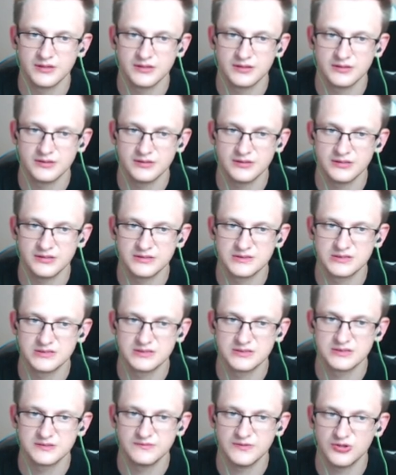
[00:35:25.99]

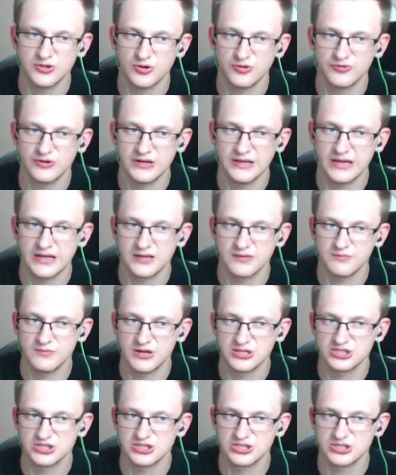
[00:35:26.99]
it's we don't really get
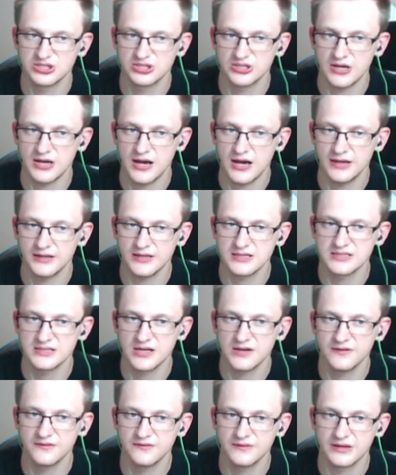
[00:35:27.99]
much other stuff.